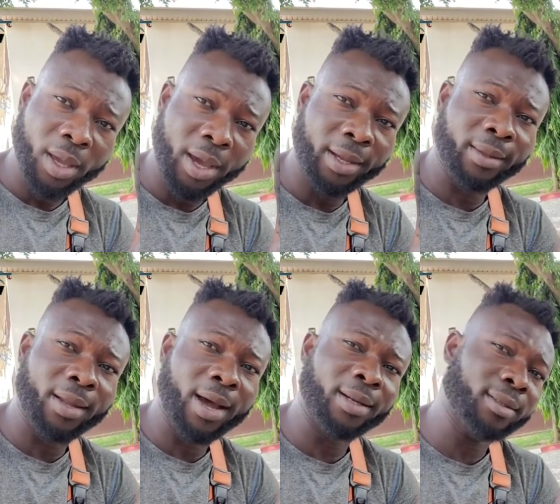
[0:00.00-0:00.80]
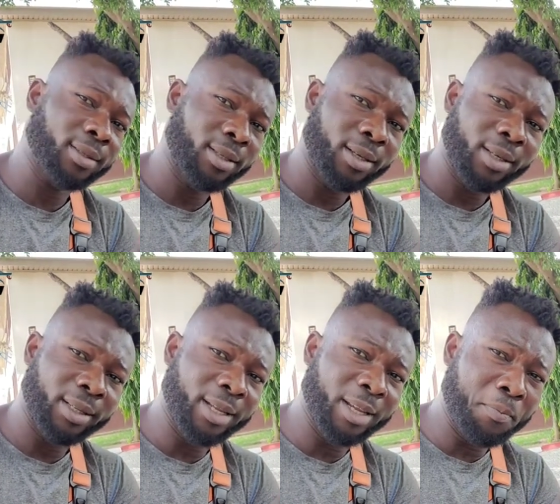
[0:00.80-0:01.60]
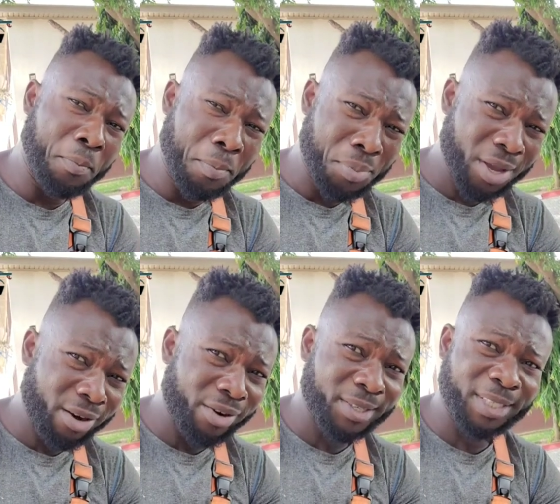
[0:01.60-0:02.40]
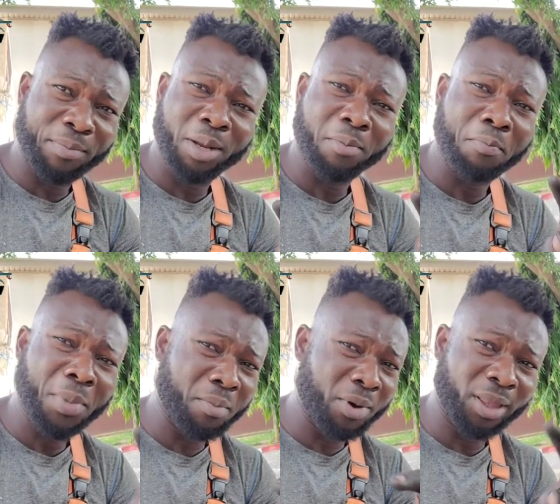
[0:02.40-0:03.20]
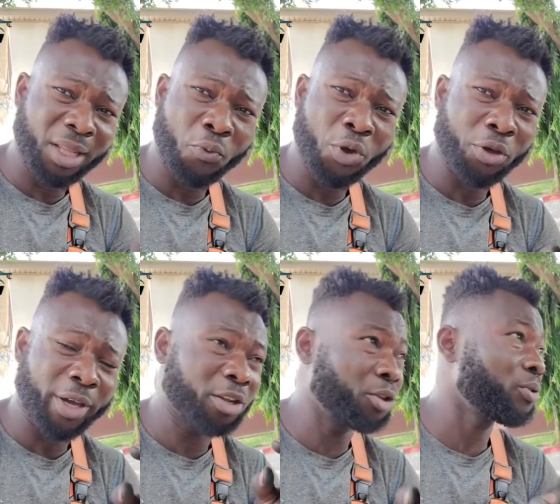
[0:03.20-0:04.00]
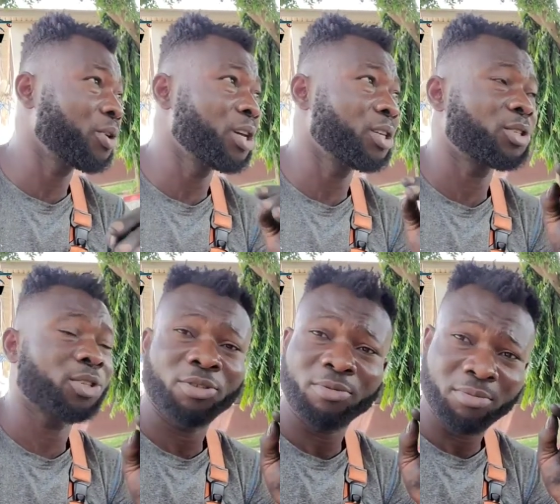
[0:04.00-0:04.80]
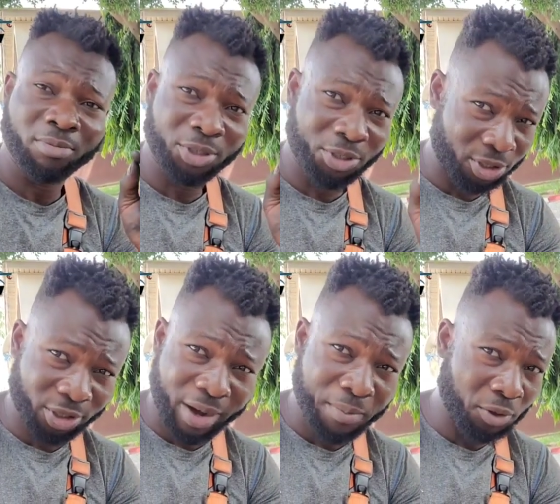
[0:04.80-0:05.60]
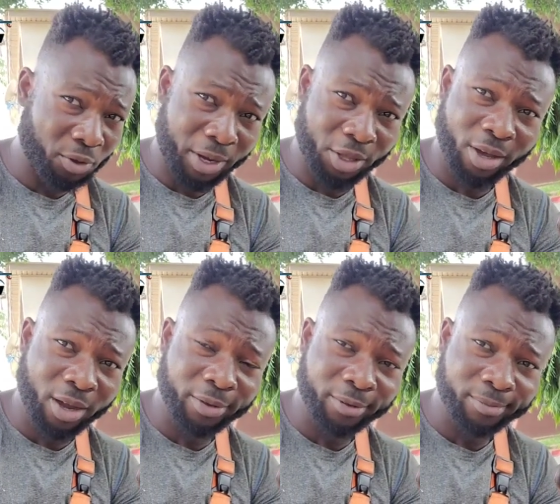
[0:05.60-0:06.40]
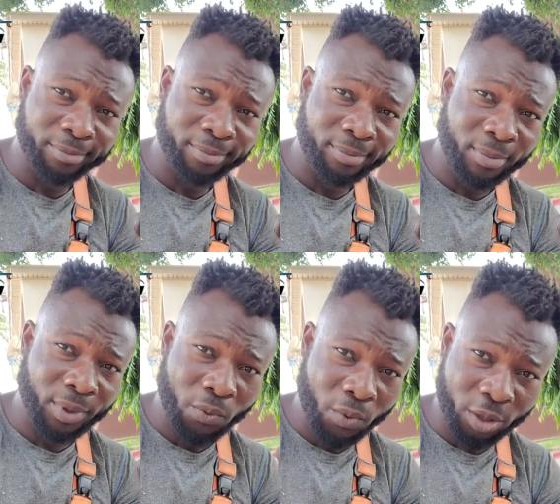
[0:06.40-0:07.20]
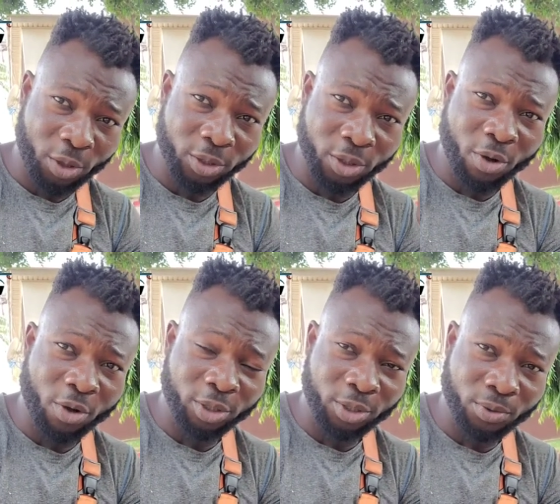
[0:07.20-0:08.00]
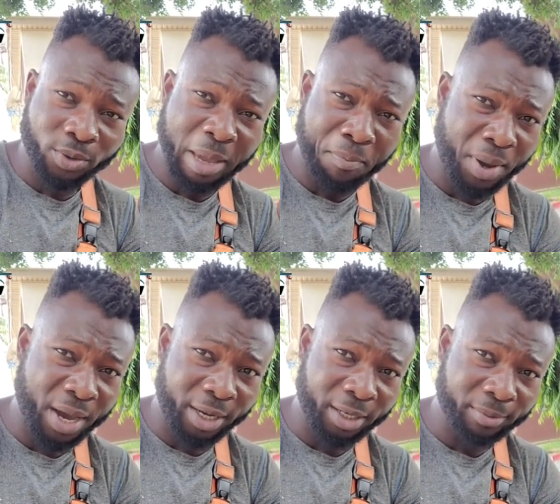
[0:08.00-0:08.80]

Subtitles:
and that the barest minimum thing which you can do is subscribing to my channel, which doesn't cost you a penny.